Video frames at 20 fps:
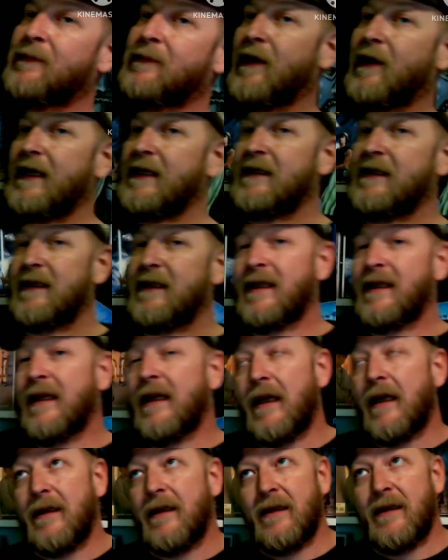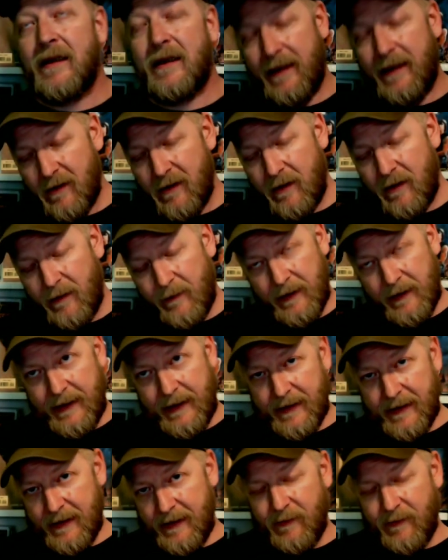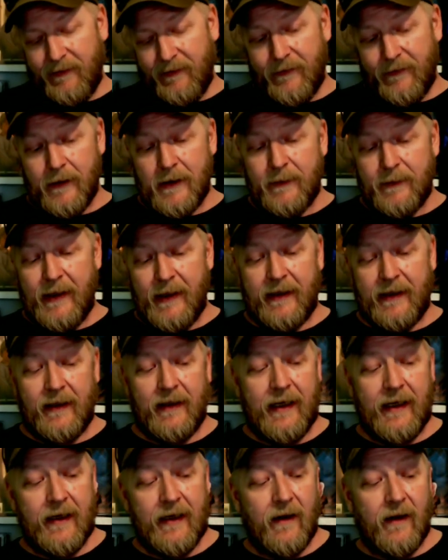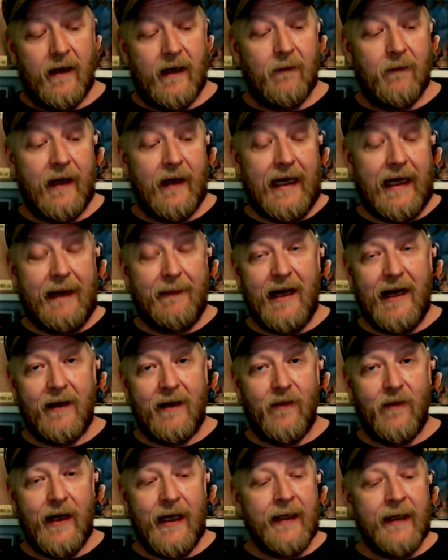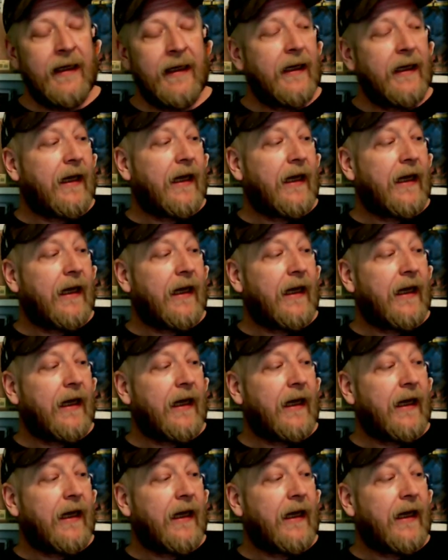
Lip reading: price considerably since we first speculated on it way back when.